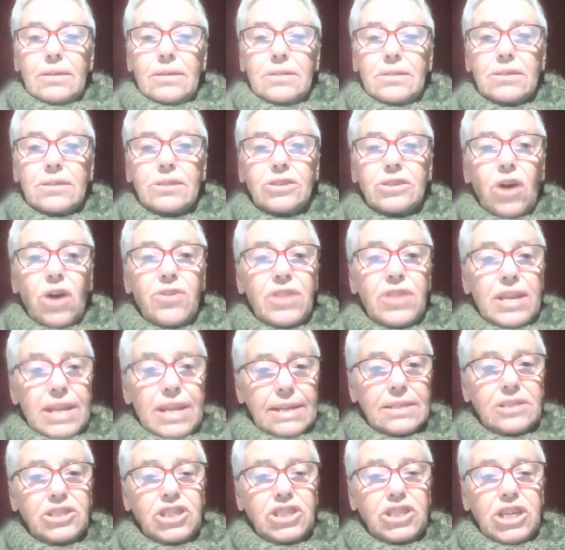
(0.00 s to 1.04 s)
So the
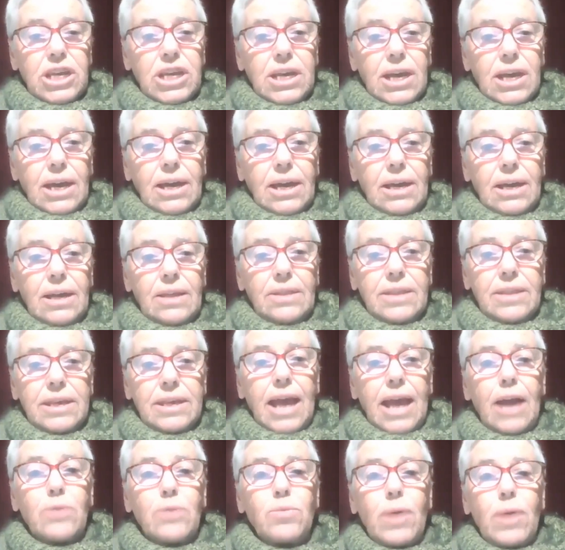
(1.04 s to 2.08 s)
next year, the
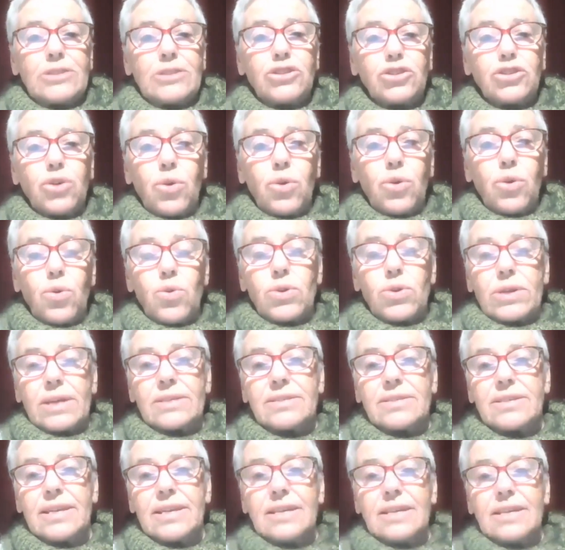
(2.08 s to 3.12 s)
young ones called a
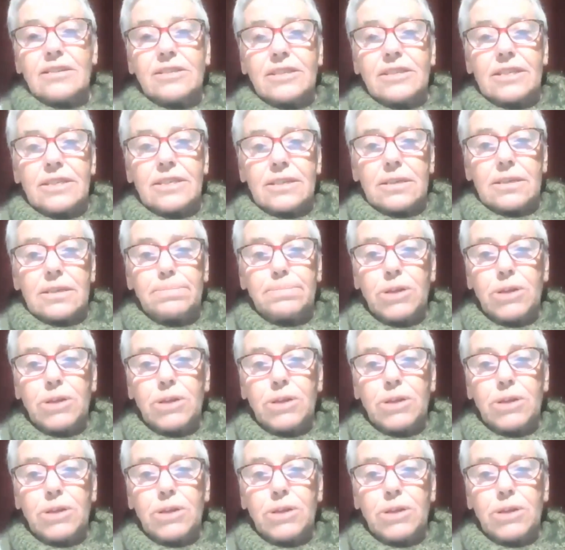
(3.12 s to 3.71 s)
secret